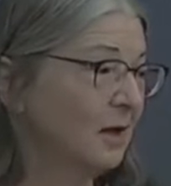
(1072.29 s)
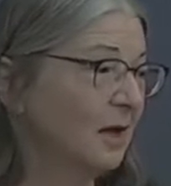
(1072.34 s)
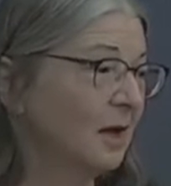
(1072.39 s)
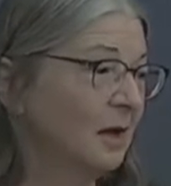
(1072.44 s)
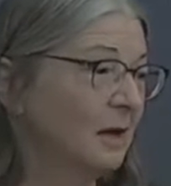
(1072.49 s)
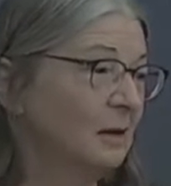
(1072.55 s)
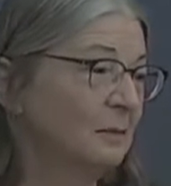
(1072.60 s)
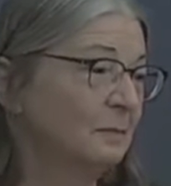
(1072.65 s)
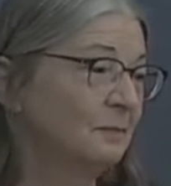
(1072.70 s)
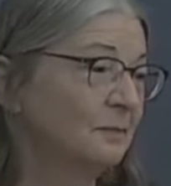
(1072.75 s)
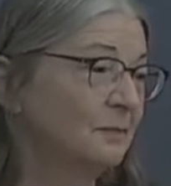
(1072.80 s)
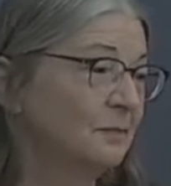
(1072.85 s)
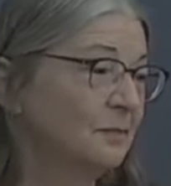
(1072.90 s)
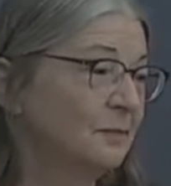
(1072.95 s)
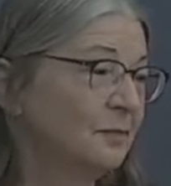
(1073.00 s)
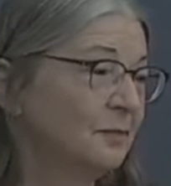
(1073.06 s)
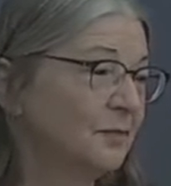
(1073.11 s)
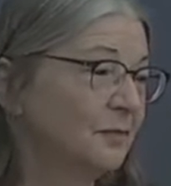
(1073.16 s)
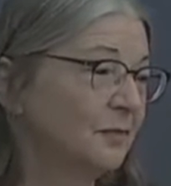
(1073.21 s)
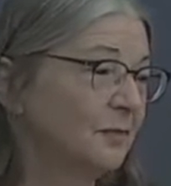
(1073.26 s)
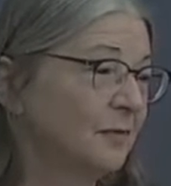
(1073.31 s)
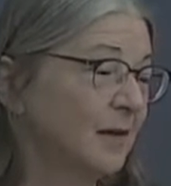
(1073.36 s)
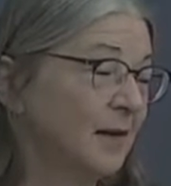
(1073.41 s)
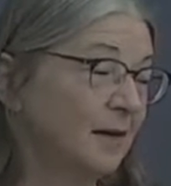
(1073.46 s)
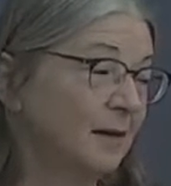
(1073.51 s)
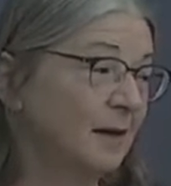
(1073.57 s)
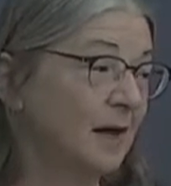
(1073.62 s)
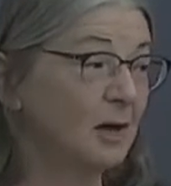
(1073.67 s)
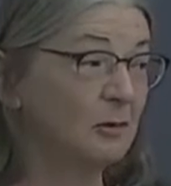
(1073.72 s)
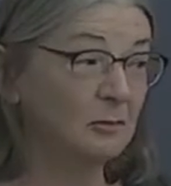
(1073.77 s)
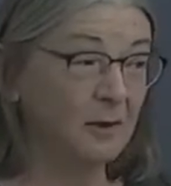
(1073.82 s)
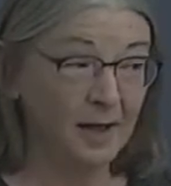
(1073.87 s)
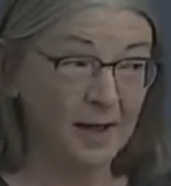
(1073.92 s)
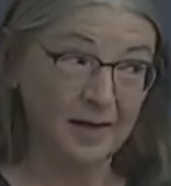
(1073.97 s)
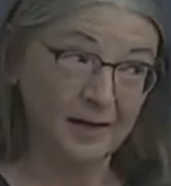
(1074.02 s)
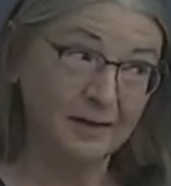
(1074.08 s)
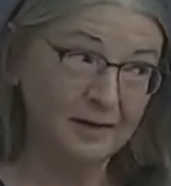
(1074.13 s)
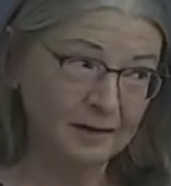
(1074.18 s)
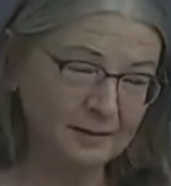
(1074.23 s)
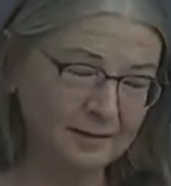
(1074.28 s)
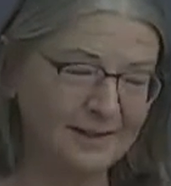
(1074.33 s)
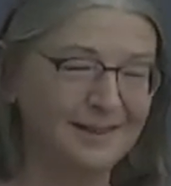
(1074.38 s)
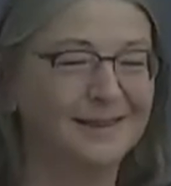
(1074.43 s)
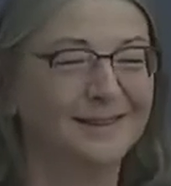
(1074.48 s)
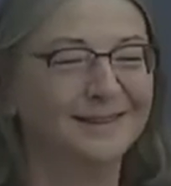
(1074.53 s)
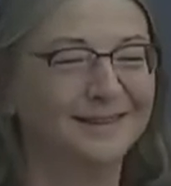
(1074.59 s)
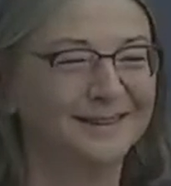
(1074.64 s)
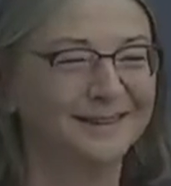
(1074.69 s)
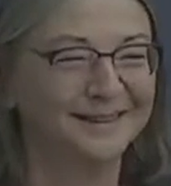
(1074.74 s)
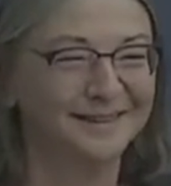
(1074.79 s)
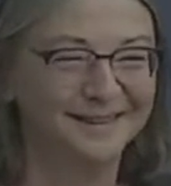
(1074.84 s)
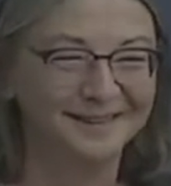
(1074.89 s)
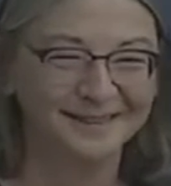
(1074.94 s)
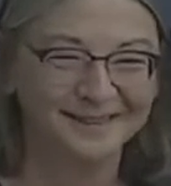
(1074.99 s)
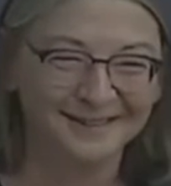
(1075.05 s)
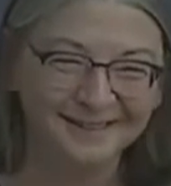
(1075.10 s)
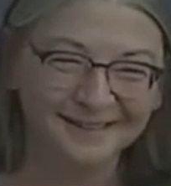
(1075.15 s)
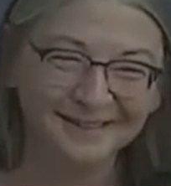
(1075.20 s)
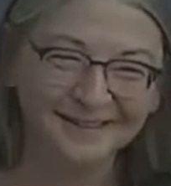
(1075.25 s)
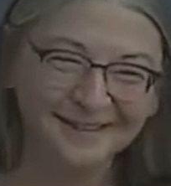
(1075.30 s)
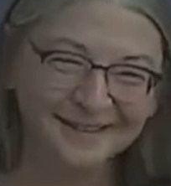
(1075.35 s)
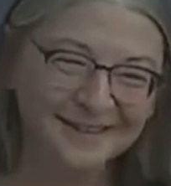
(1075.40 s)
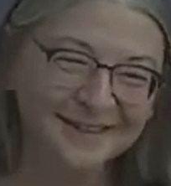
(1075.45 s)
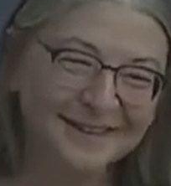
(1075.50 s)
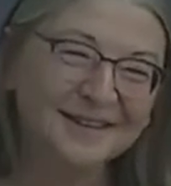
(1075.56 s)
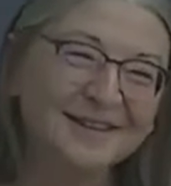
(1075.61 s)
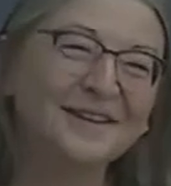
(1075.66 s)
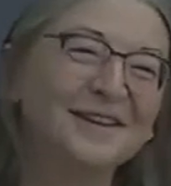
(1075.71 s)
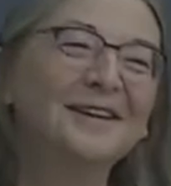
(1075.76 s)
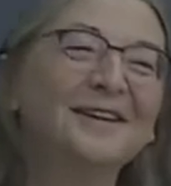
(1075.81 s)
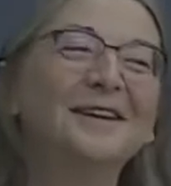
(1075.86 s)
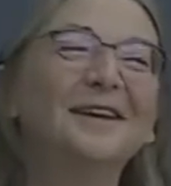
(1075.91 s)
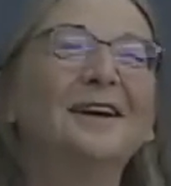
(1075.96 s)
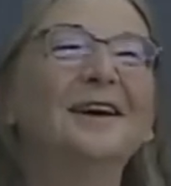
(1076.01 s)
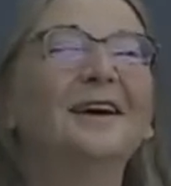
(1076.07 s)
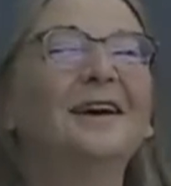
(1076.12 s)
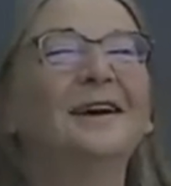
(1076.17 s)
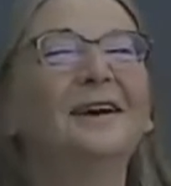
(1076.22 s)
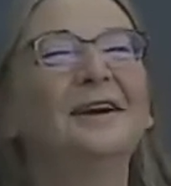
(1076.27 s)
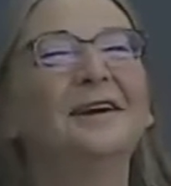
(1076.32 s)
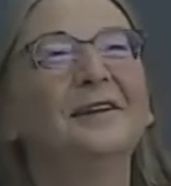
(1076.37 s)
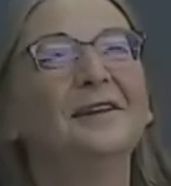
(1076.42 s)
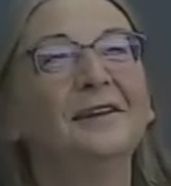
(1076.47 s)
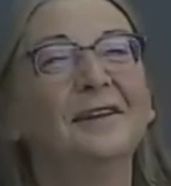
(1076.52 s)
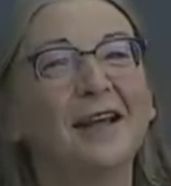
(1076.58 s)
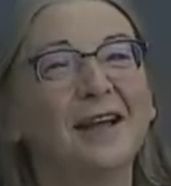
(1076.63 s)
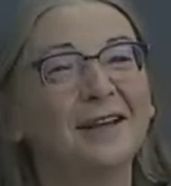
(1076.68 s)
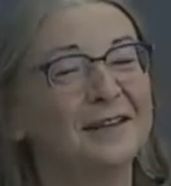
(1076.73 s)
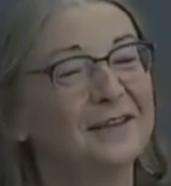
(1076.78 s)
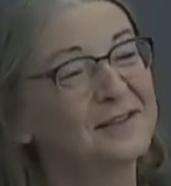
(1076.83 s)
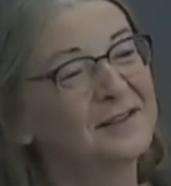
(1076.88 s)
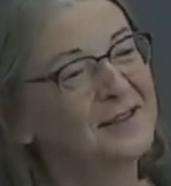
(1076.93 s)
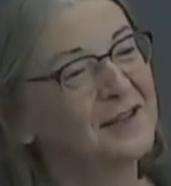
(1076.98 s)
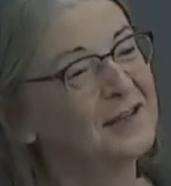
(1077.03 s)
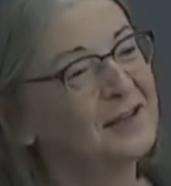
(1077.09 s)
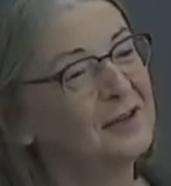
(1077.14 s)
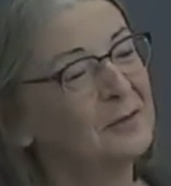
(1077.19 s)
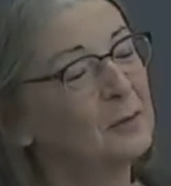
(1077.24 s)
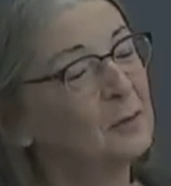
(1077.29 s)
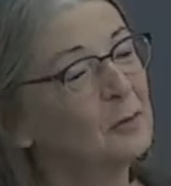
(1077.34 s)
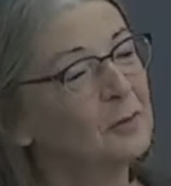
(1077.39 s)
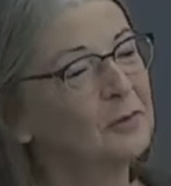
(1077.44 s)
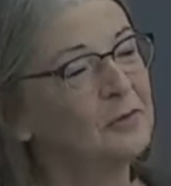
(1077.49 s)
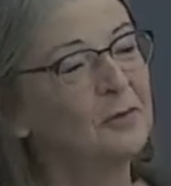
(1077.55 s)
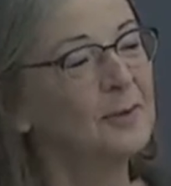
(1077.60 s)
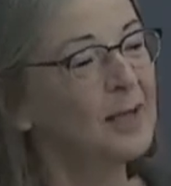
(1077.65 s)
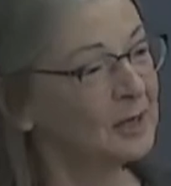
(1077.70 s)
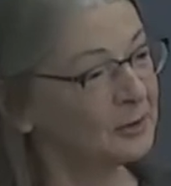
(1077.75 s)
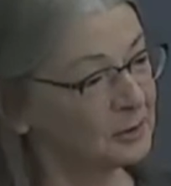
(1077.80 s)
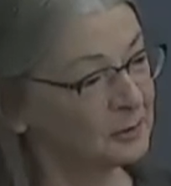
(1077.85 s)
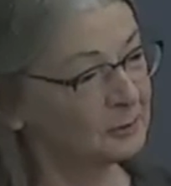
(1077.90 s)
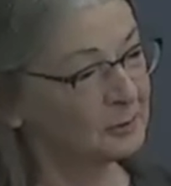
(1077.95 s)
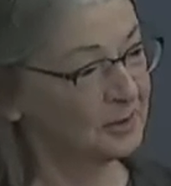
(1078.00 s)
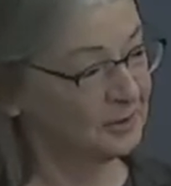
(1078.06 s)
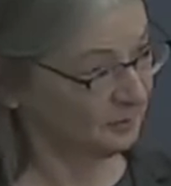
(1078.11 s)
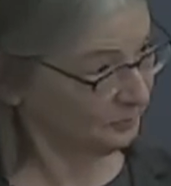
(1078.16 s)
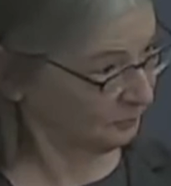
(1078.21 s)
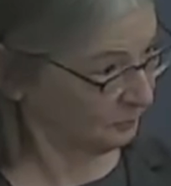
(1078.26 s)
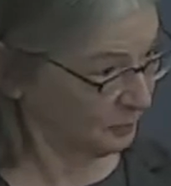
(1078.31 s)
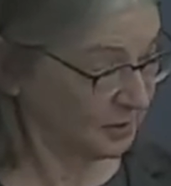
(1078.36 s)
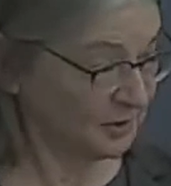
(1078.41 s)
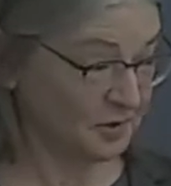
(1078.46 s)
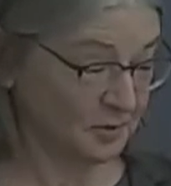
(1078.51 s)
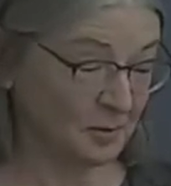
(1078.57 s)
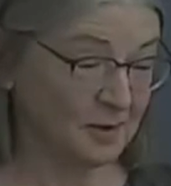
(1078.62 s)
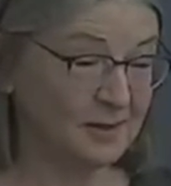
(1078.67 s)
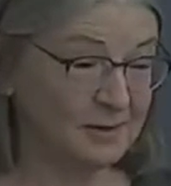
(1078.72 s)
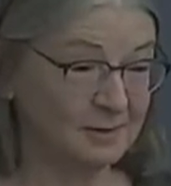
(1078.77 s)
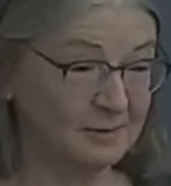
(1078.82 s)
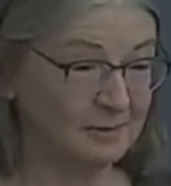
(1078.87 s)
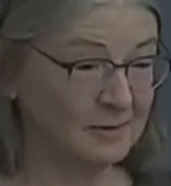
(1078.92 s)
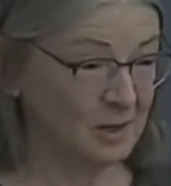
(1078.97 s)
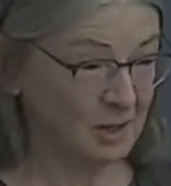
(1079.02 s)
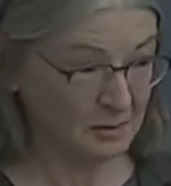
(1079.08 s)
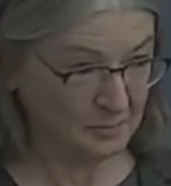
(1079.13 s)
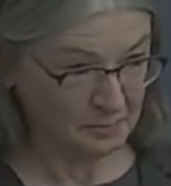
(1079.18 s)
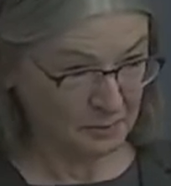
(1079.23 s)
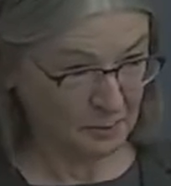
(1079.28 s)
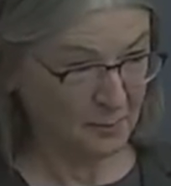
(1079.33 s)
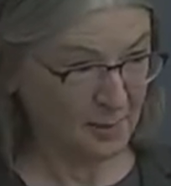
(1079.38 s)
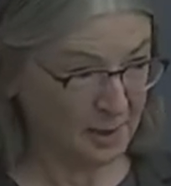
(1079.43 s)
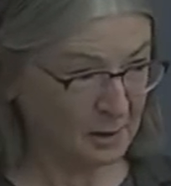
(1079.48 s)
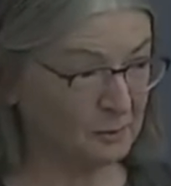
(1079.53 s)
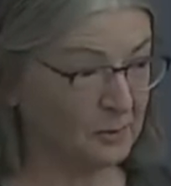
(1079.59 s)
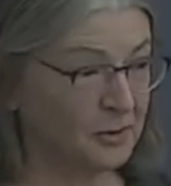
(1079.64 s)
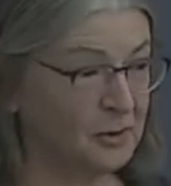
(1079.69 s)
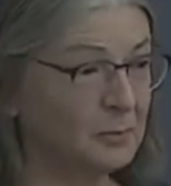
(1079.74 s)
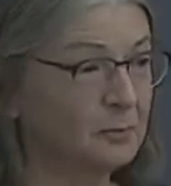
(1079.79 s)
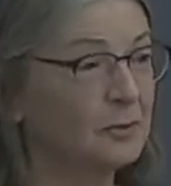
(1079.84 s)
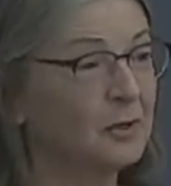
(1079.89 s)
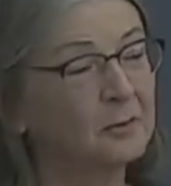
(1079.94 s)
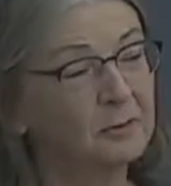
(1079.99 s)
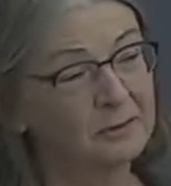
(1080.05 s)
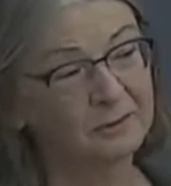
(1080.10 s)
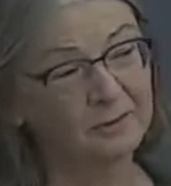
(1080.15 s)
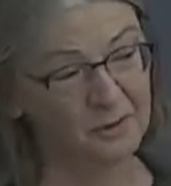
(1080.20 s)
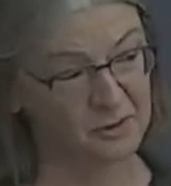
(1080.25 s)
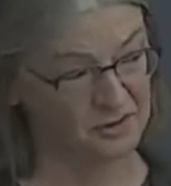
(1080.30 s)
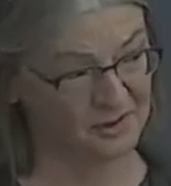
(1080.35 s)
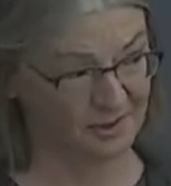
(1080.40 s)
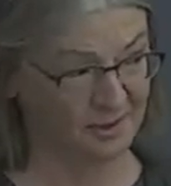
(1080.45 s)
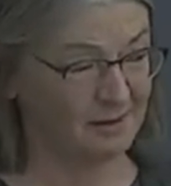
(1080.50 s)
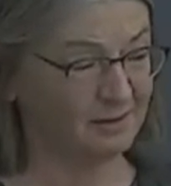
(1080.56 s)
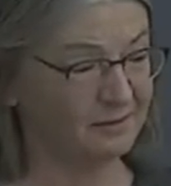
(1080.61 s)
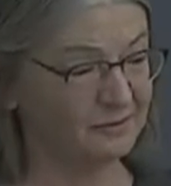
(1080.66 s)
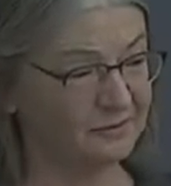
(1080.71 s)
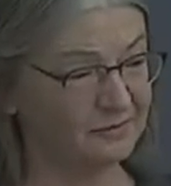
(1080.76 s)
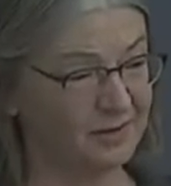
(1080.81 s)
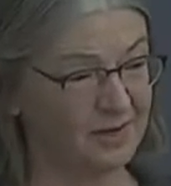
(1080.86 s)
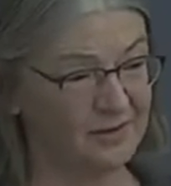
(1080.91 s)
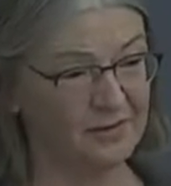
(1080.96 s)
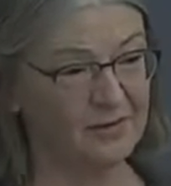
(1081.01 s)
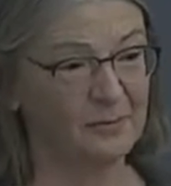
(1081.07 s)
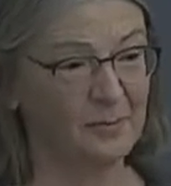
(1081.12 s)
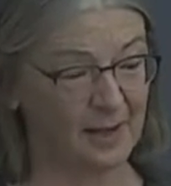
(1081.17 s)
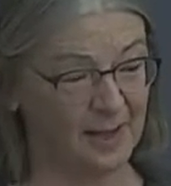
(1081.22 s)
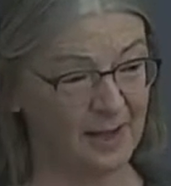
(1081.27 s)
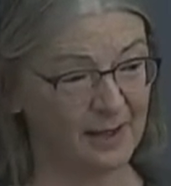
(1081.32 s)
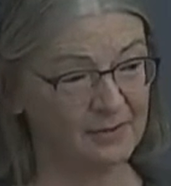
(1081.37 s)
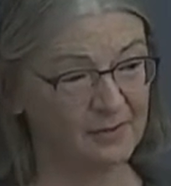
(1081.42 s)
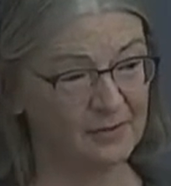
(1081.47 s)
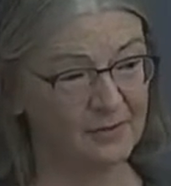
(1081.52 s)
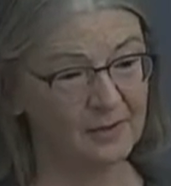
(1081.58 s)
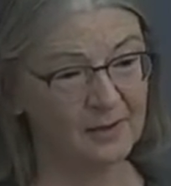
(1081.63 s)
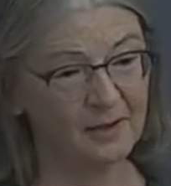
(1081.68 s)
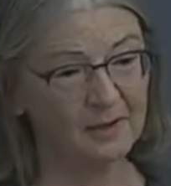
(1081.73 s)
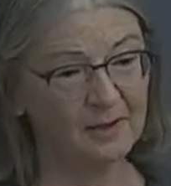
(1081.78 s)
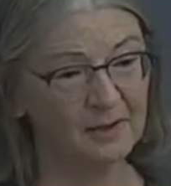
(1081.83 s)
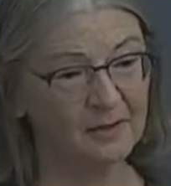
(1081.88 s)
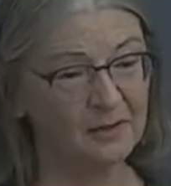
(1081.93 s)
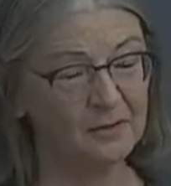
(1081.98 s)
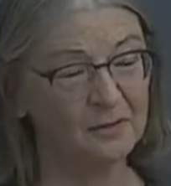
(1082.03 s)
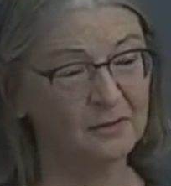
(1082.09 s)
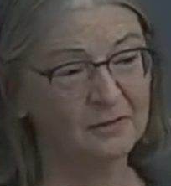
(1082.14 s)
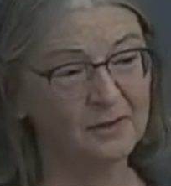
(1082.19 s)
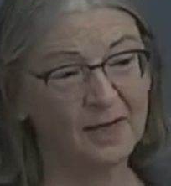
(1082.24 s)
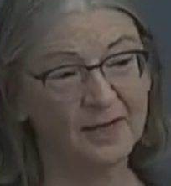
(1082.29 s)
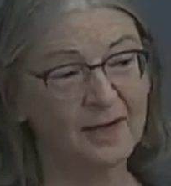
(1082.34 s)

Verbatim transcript: Um, I read. uh, that is, that no matter one puts one, no, no matter where you put yourself on the path, you